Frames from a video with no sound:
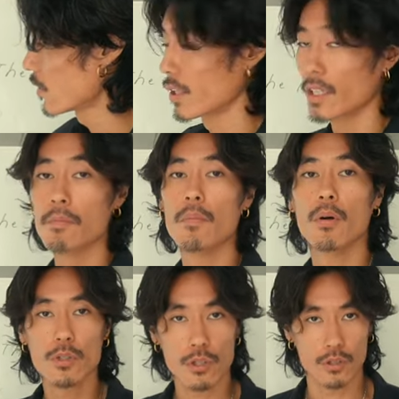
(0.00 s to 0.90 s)
that
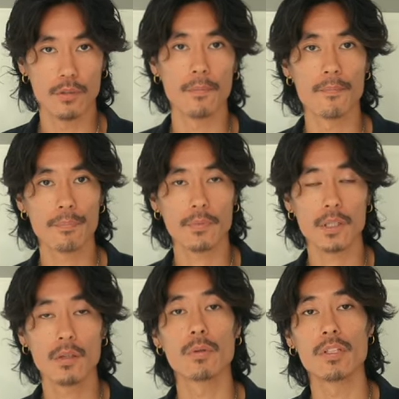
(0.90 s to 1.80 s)
emotion
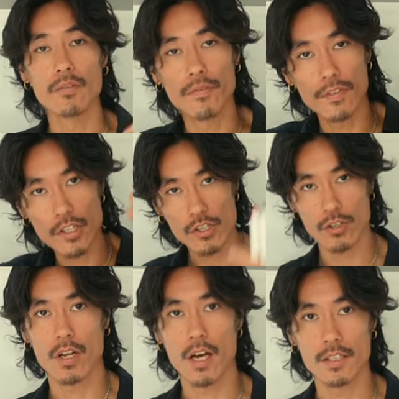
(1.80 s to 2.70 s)
when you
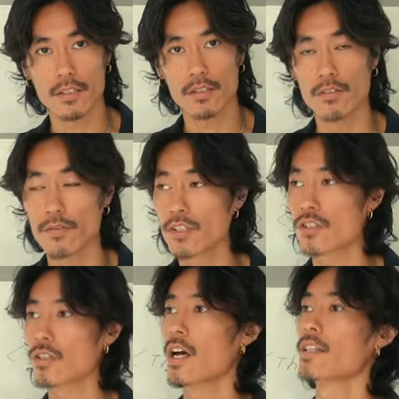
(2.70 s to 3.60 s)
visualize, you're
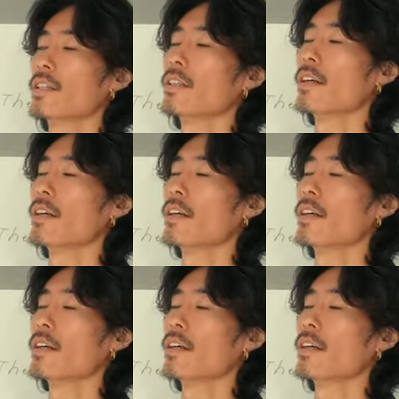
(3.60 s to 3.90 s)
visualizing